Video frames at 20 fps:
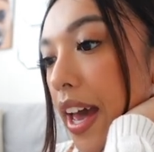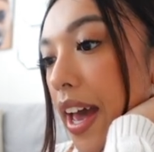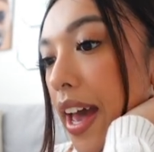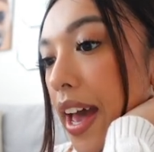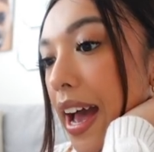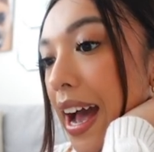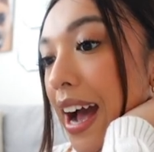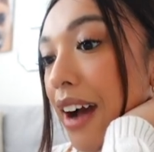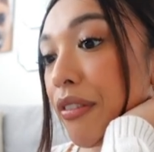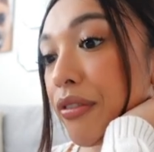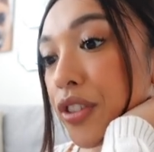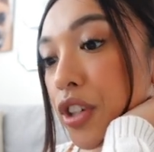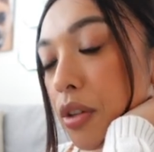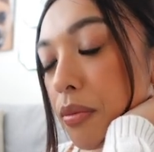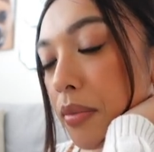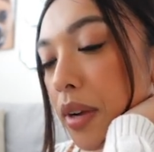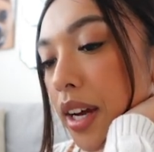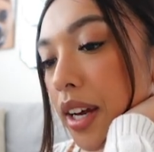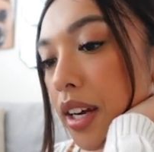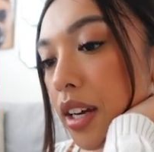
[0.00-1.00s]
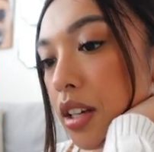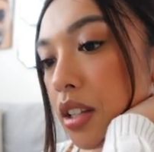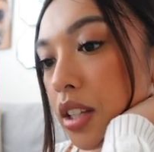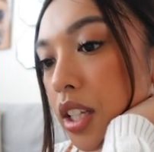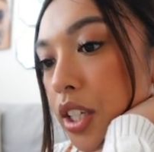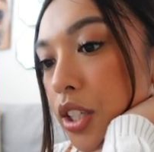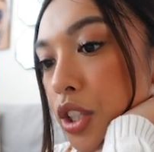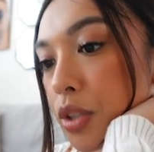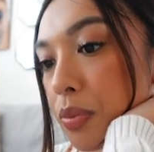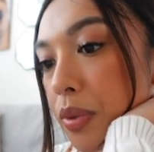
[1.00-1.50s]
after my
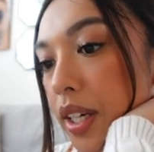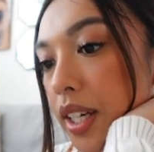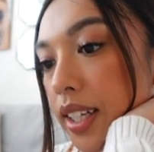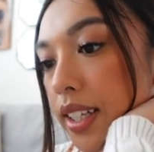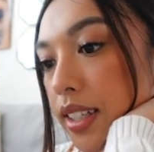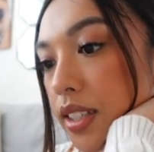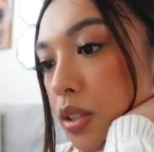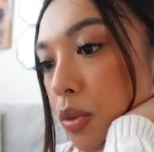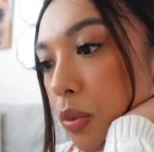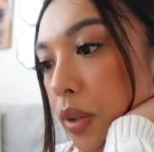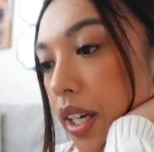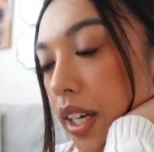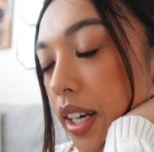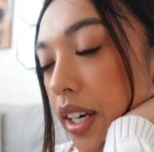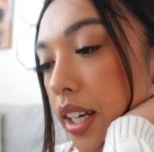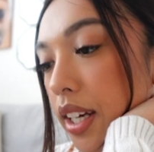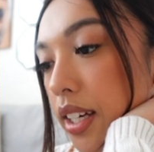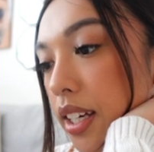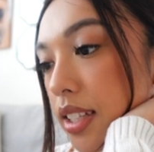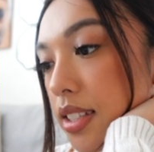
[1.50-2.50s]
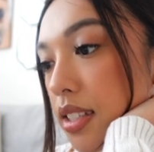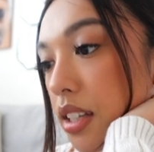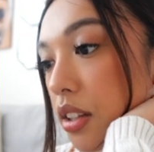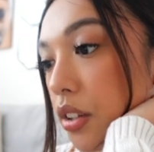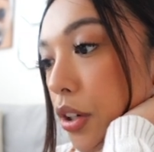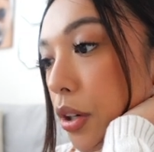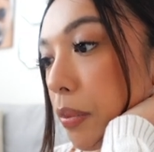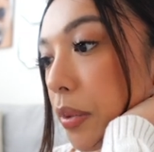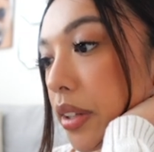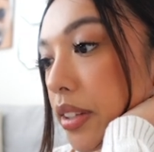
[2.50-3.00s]
lunch break is when it gets a
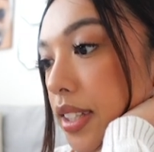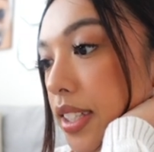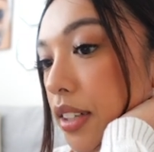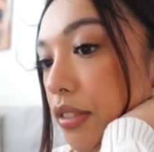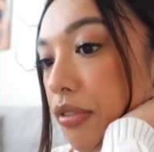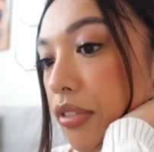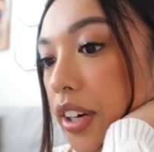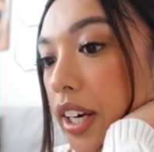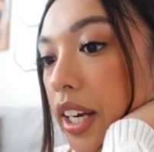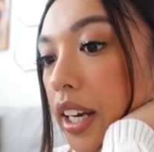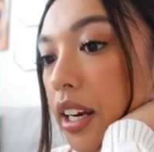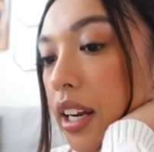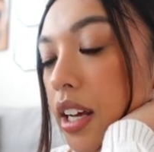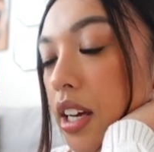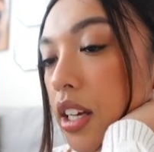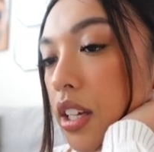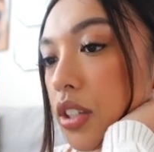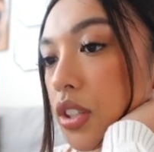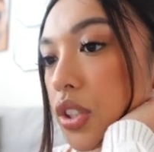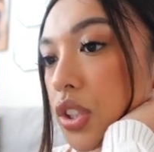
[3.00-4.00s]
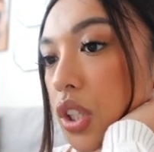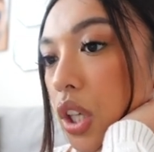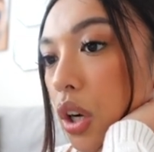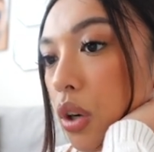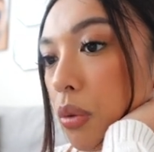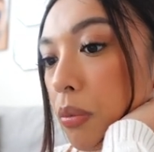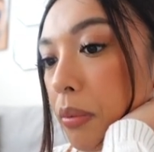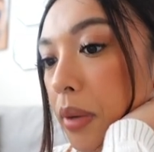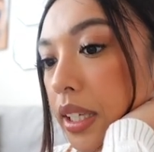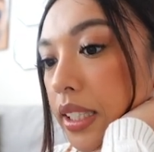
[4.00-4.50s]
little bit different.
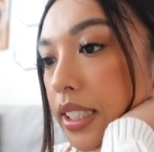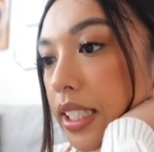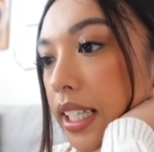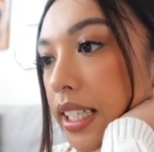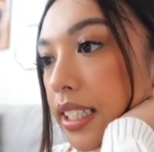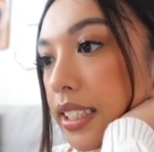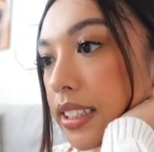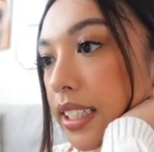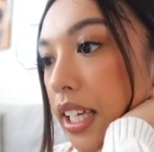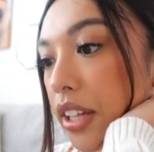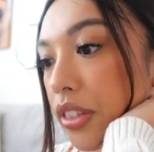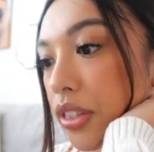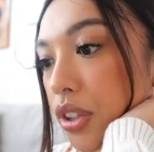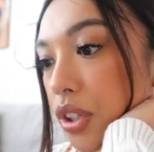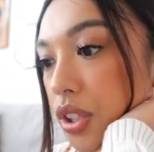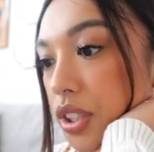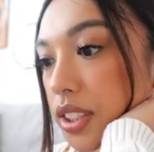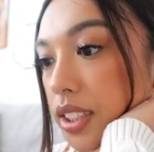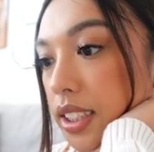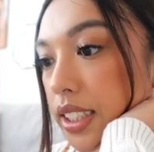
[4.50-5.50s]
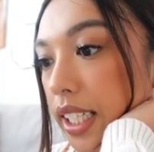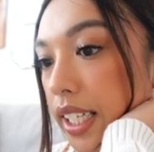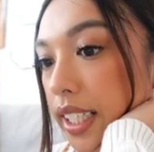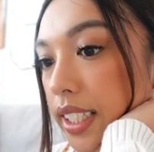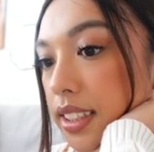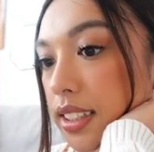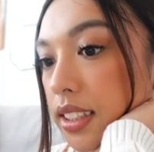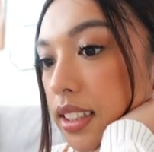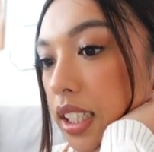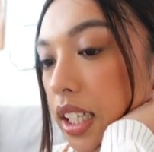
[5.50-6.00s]
So Mondays and
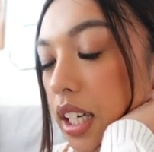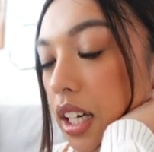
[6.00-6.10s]
Thursdays,